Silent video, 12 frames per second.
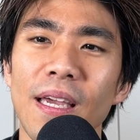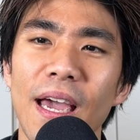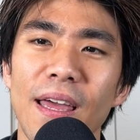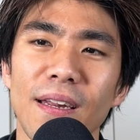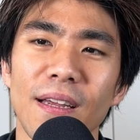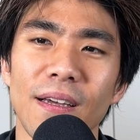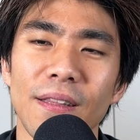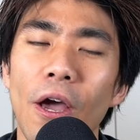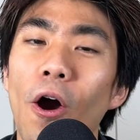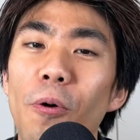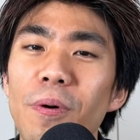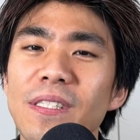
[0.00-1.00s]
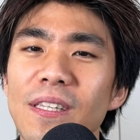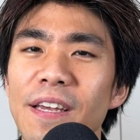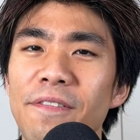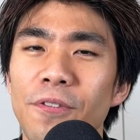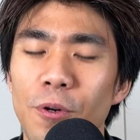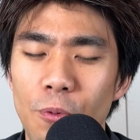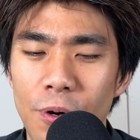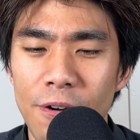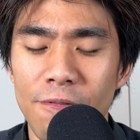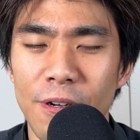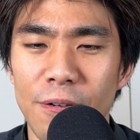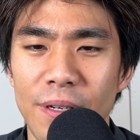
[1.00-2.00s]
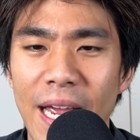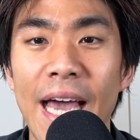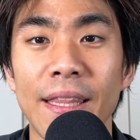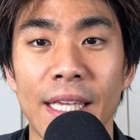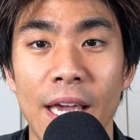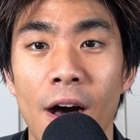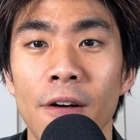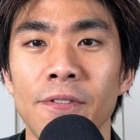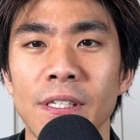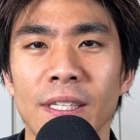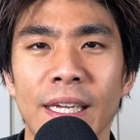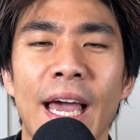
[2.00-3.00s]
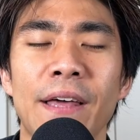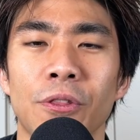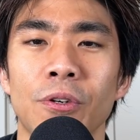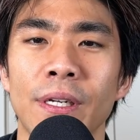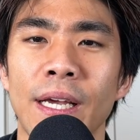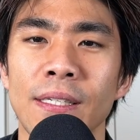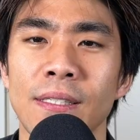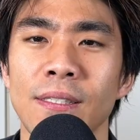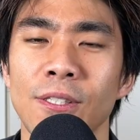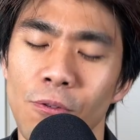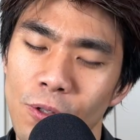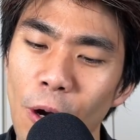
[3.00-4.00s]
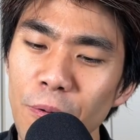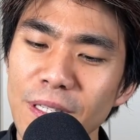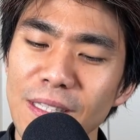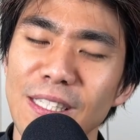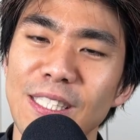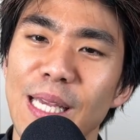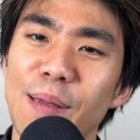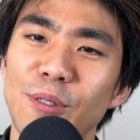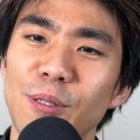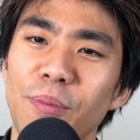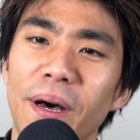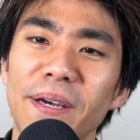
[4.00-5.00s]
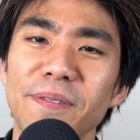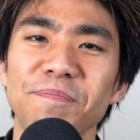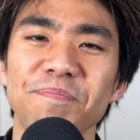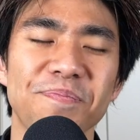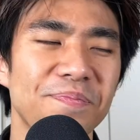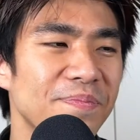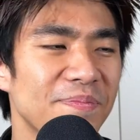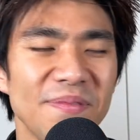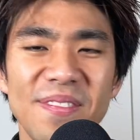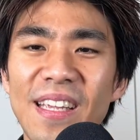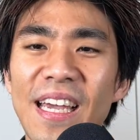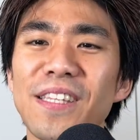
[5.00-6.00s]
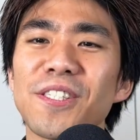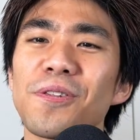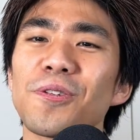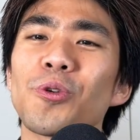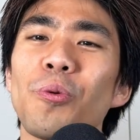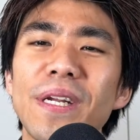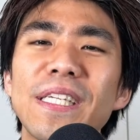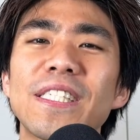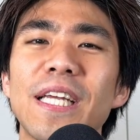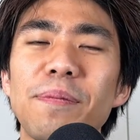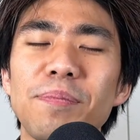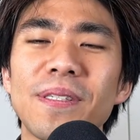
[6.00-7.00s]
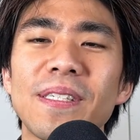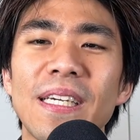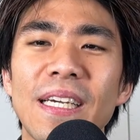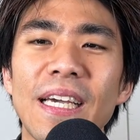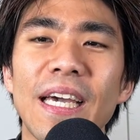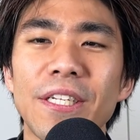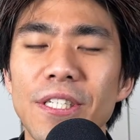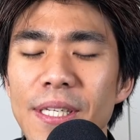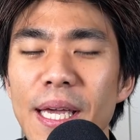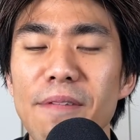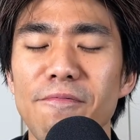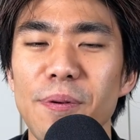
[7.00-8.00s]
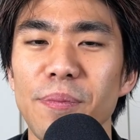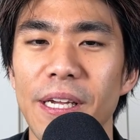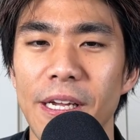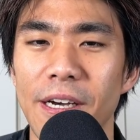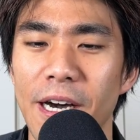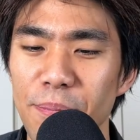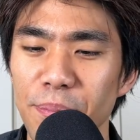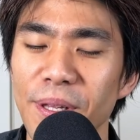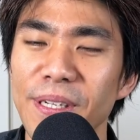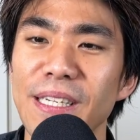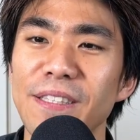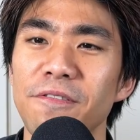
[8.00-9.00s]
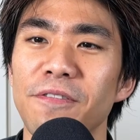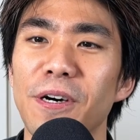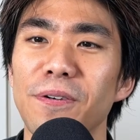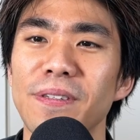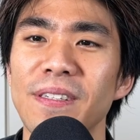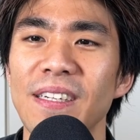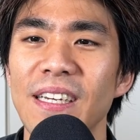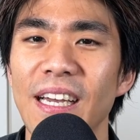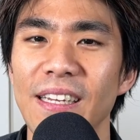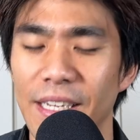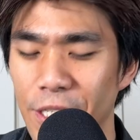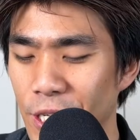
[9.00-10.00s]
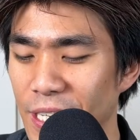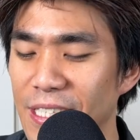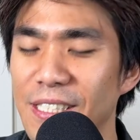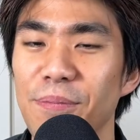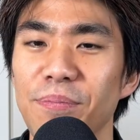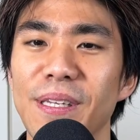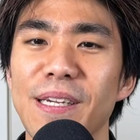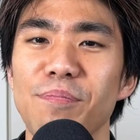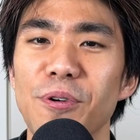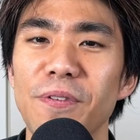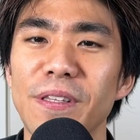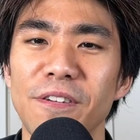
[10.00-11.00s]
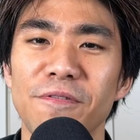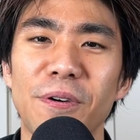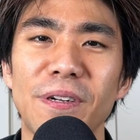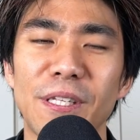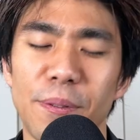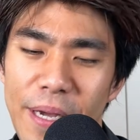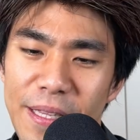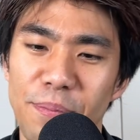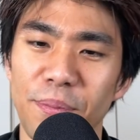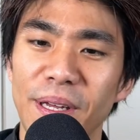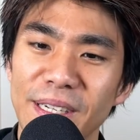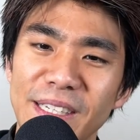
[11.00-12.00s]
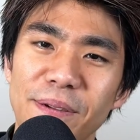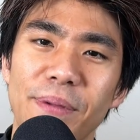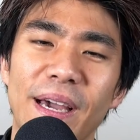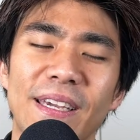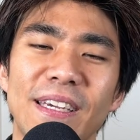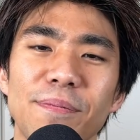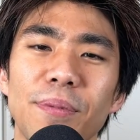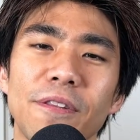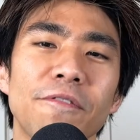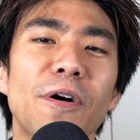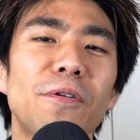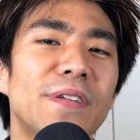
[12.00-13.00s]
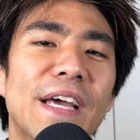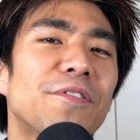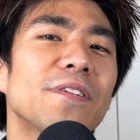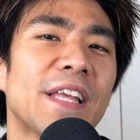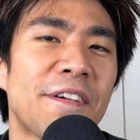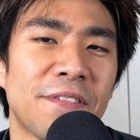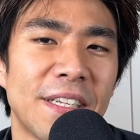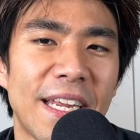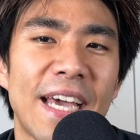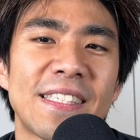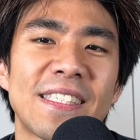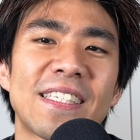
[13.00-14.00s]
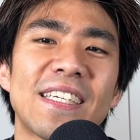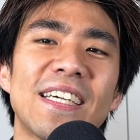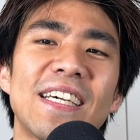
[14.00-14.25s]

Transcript: and they always left their work phone at the office, like at their desk. So it's always in the same spot. And then so the 20 steps, it just came from like unplugging the phone and like checking something, moving the phone a little bit and then plugging it back in. But the phone never left the desk.